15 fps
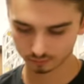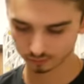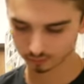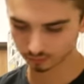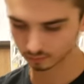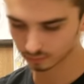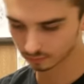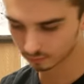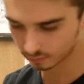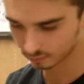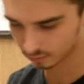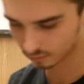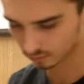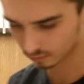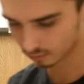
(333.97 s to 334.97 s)

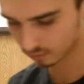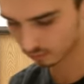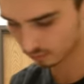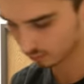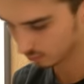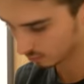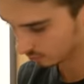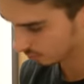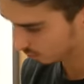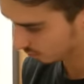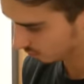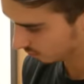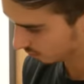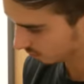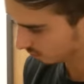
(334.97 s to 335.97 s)

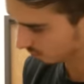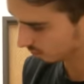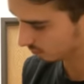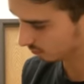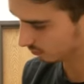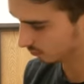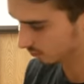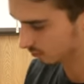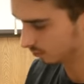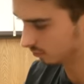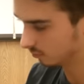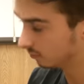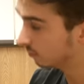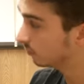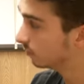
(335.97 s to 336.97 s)

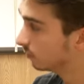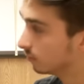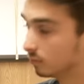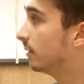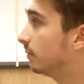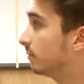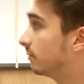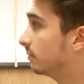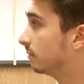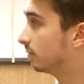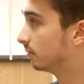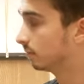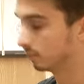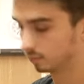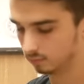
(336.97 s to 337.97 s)

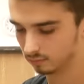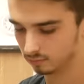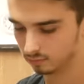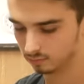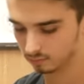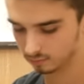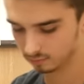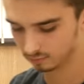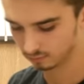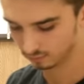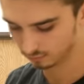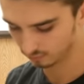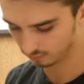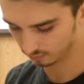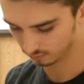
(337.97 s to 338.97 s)

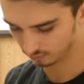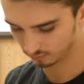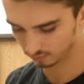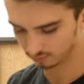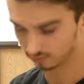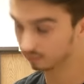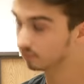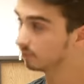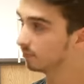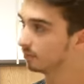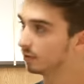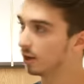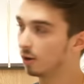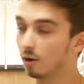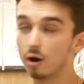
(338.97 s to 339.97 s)
The person shown says nothing.